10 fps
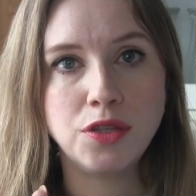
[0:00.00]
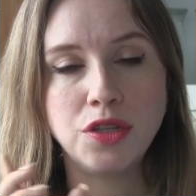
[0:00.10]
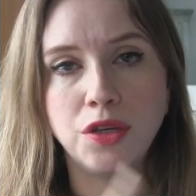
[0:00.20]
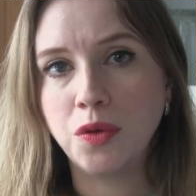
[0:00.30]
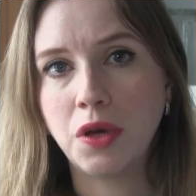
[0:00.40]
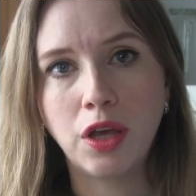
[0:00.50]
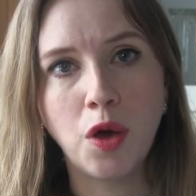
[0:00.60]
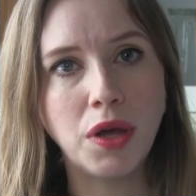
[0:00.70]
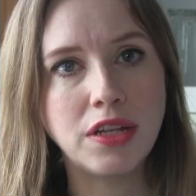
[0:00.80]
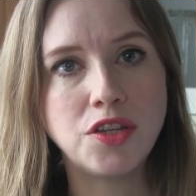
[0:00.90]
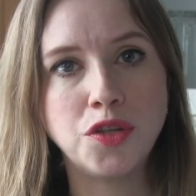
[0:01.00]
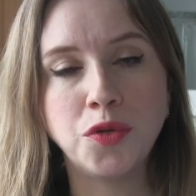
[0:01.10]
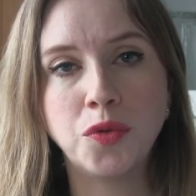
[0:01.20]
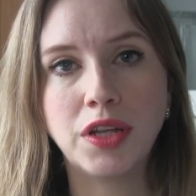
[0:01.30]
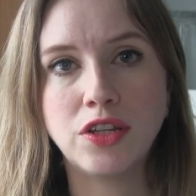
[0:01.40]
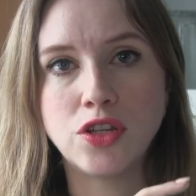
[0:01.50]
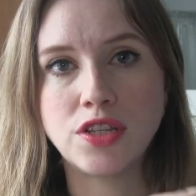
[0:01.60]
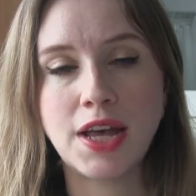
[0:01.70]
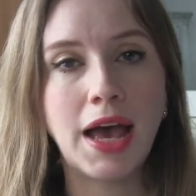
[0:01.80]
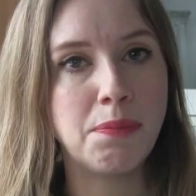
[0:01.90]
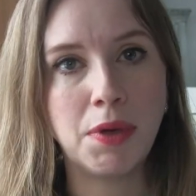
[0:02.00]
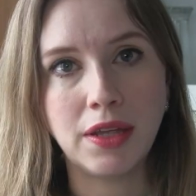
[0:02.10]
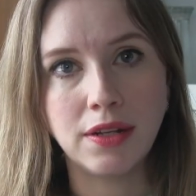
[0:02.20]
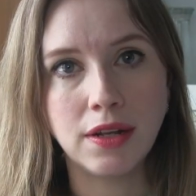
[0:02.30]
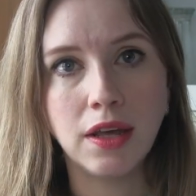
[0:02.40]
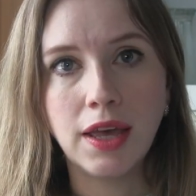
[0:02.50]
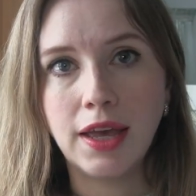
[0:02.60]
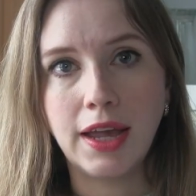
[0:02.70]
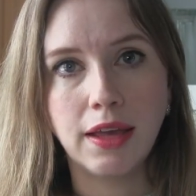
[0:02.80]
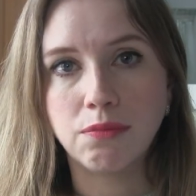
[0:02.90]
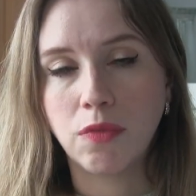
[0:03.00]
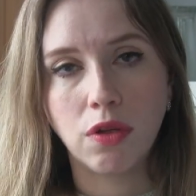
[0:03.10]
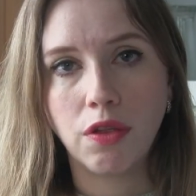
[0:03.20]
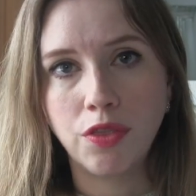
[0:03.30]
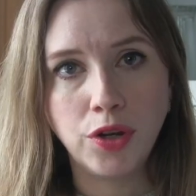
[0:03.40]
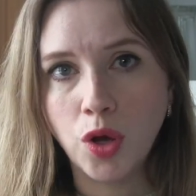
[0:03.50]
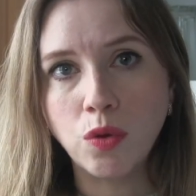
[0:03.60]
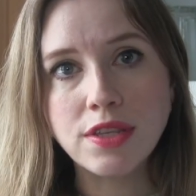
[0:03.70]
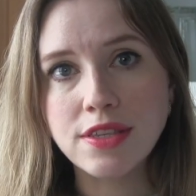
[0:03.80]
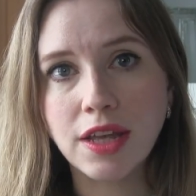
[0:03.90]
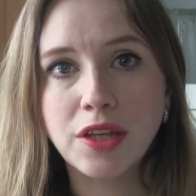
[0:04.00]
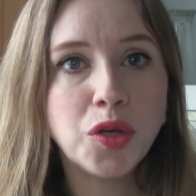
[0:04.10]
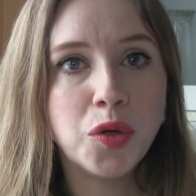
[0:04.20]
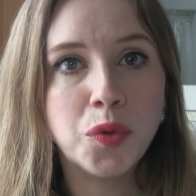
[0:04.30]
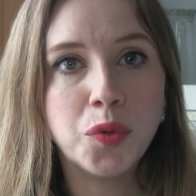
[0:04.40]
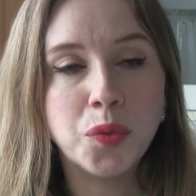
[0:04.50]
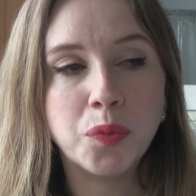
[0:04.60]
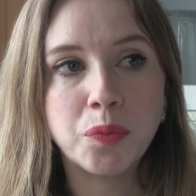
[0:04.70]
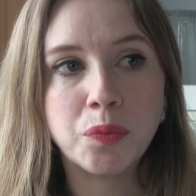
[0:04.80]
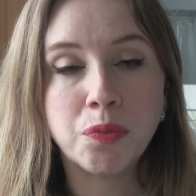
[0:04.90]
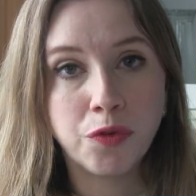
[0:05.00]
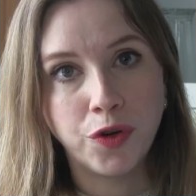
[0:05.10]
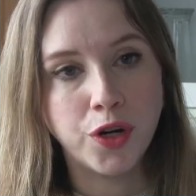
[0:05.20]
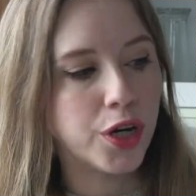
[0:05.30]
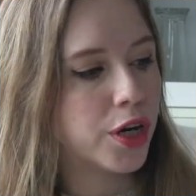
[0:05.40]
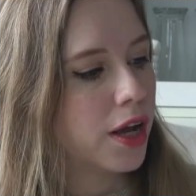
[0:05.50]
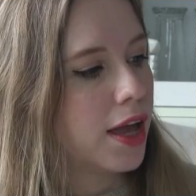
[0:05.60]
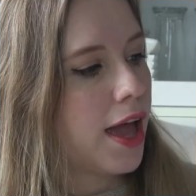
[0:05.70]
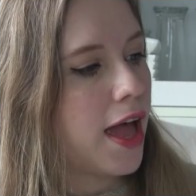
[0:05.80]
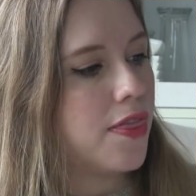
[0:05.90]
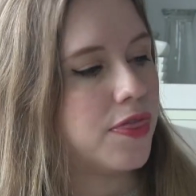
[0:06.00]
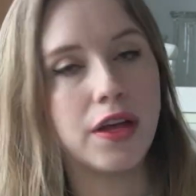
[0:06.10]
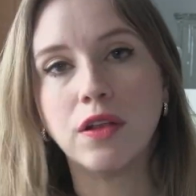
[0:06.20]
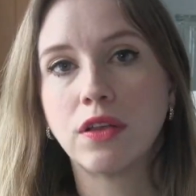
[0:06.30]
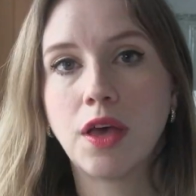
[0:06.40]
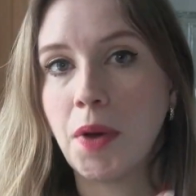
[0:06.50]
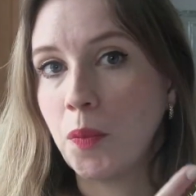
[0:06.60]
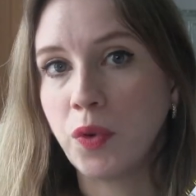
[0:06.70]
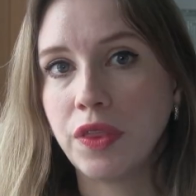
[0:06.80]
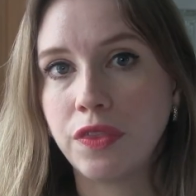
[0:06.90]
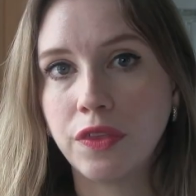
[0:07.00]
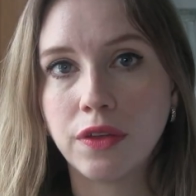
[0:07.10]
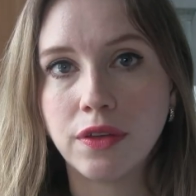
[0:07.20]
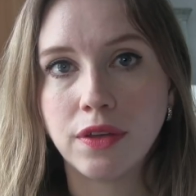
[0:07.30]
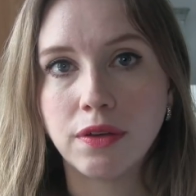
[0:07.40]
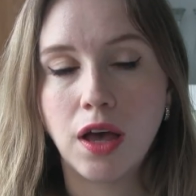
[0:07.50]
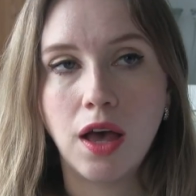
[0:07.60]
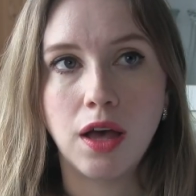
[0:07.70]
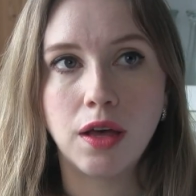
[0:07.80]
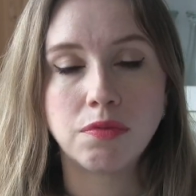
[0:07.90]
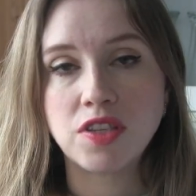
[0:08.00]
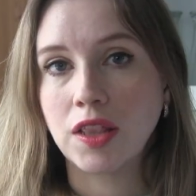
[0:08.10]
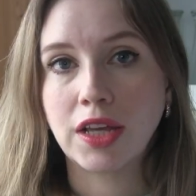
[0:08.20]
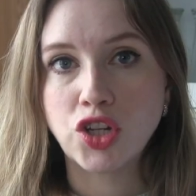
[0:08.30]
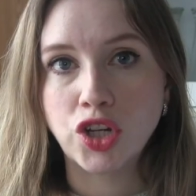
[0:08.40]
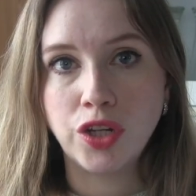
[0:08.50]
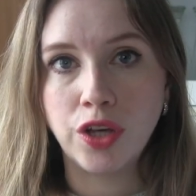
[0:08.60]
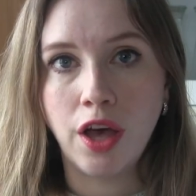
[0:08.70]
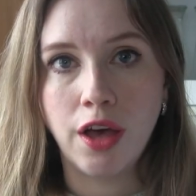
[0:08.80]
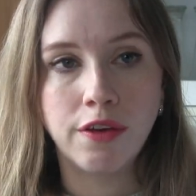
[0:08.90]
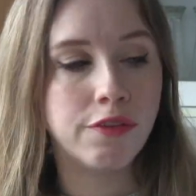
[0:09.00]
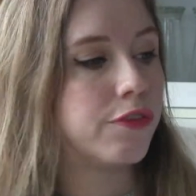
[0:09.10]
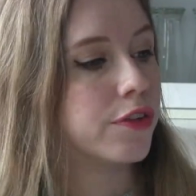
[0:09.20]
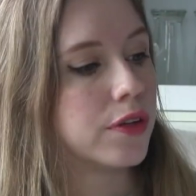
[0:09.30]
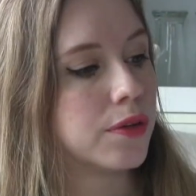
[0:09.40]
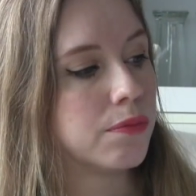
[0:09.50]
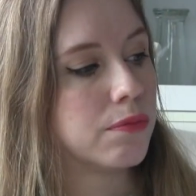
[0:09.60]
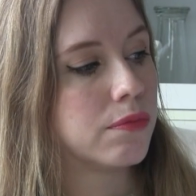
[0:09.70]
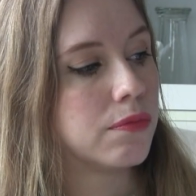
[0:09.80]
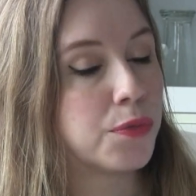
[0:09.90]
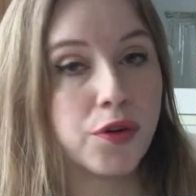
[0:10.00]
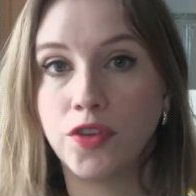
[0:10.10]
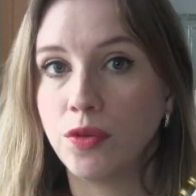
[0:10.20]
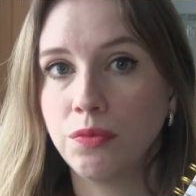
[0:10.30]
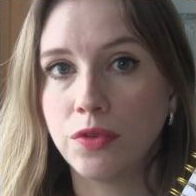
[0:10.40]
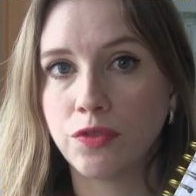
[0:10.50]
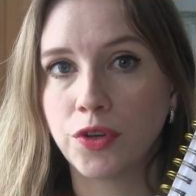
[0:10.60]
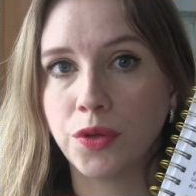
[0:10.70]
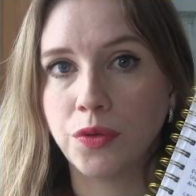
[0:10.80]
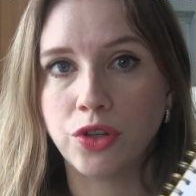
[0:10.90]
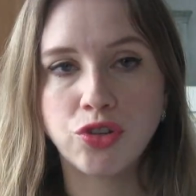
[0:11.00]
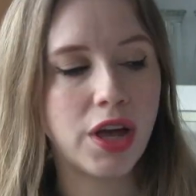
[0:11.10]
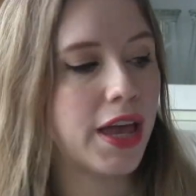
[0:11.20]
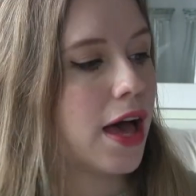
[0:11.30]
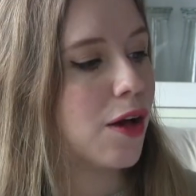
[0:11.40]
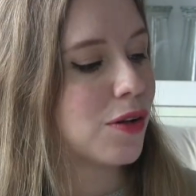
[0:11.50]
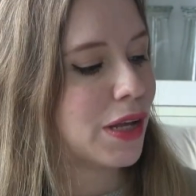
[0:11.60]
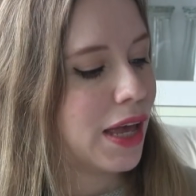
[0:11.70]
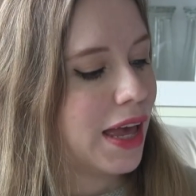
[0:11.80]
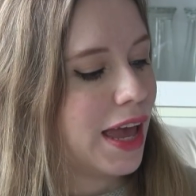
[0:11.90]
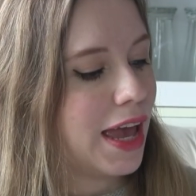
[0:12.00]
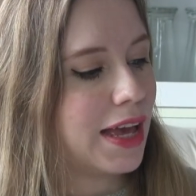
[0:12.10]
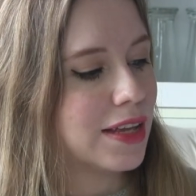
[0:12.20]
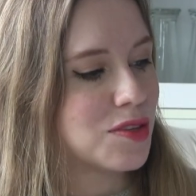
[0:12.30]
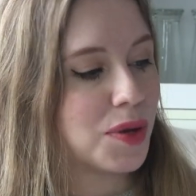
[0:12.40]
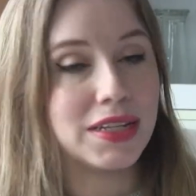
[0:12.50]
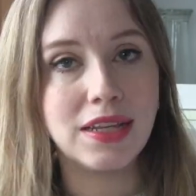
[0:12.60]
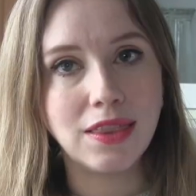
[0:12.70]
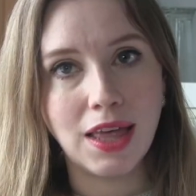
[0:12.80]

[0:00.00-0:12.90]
that you can go into and just type in the notes that you prefer, and they'll come up with a selection of perfumes for you to try out. And so I did